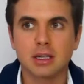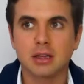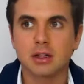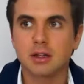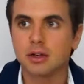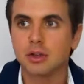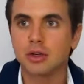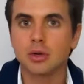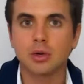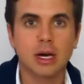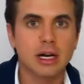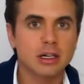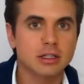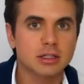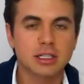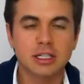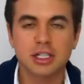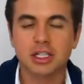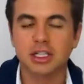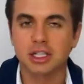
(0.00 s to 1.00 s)
that you
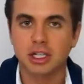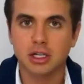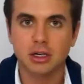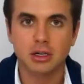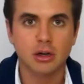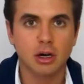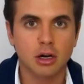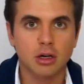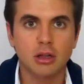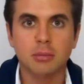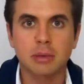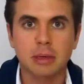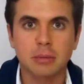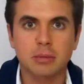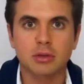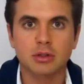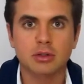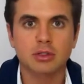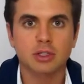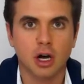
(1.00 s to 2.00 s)
actually share other
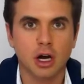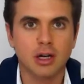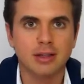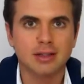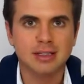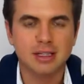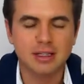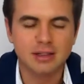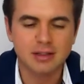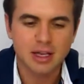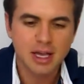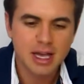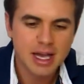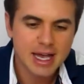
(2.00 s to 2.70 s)
people's content.